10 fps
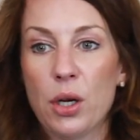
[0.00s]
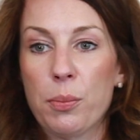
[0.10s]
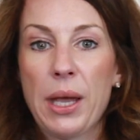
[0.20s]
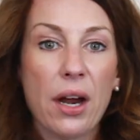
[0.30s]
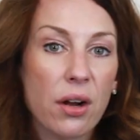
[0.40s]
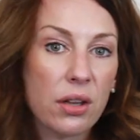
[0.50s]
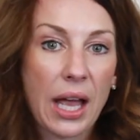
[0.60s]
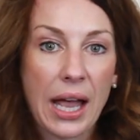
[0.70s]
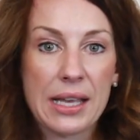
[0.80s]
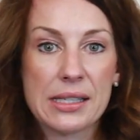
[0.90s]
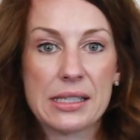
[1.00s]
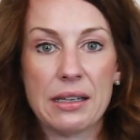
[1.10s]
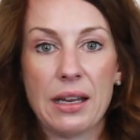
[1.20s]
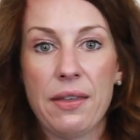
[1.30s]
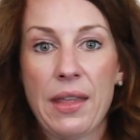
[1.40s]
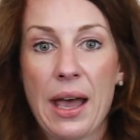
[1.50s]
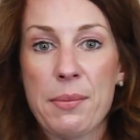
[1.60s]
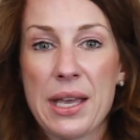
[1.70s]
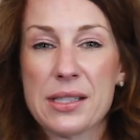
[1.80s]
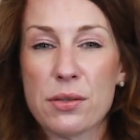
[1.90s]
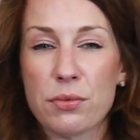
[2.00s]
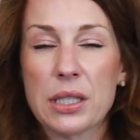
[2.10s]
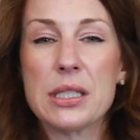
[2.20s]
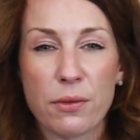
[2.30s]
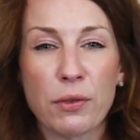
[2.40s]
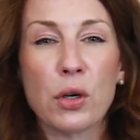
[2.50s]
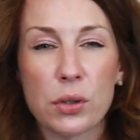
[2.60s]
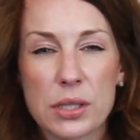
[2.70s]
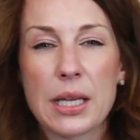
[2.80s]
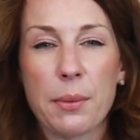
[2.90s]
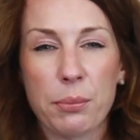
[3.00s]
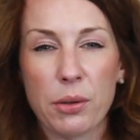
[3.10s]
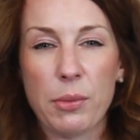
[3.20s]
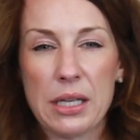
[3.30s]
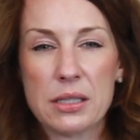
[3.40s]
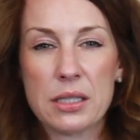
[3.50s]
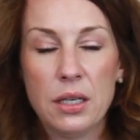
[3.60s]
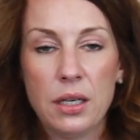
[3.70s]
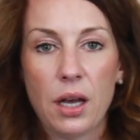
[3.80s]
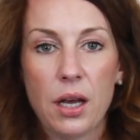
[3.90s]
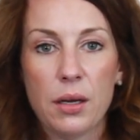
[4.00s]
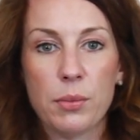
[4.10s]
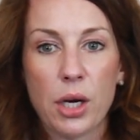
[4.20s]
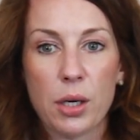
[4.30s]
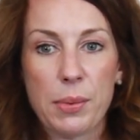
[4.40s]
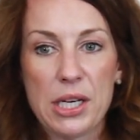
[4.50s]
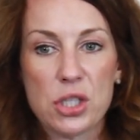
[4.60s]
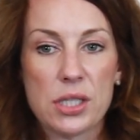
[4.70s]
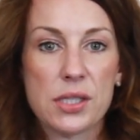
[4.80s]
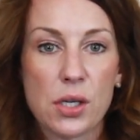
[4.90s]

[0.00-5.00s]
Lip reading: paralyzed, and that makes it really difficult to implement on our patients.